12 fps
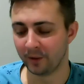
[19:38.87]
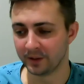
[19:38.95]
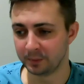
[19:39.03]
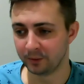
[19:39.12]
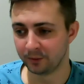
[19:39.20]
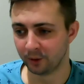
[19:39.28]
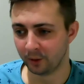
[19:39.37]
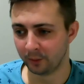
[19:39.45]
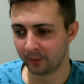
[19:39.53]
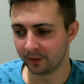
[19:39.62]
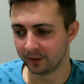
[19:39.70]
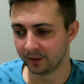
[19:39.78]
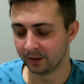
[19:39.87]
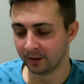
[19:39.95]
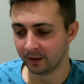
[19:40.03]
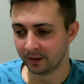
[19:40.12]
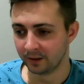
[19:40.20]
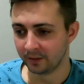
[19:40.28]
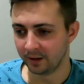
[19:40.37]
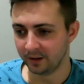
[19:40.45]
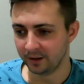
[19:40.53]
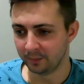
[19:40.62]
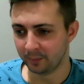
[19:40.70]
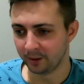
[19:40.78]
this before with the
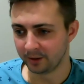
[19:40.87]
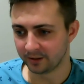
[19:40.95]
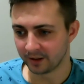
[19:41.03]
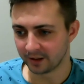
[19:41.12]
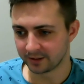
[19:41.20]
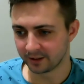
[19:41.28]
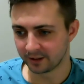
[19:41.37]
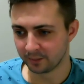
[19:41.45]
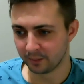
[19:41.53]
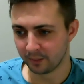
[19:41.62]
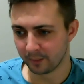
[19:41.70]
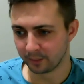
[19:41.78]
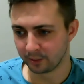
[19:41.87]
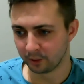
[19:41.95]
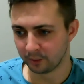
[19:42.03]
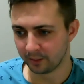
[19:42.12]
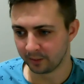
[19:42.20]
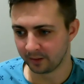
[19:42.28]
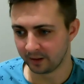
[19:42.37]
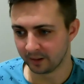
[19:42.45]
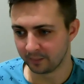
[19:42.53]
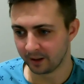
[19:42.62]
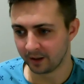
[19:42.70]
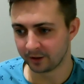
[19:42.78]
Hindenburg disaster, didn't we, when we were talking about the
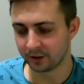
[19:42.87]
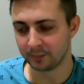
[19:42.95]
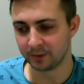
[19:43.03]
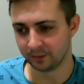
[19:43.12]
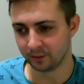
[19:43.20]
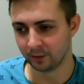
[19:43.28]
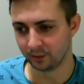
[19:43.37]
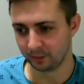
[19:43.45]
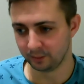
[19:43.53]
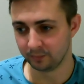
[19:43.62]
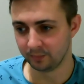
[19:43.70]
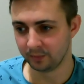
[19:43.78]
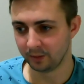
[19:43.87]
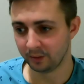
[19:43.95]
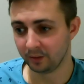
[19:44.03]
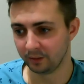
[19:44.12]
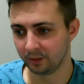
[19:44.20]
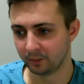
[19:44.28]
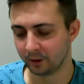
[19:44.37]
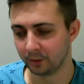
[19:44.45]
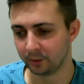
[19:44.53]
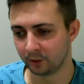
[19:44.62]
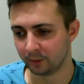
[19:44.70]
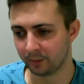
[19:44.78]
airships, even though the one you
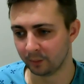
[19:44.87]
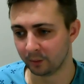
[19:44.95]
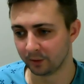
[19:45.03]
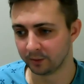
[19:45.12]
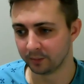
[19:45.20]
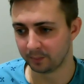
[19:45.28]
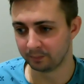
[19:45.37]
were talking about wasn't.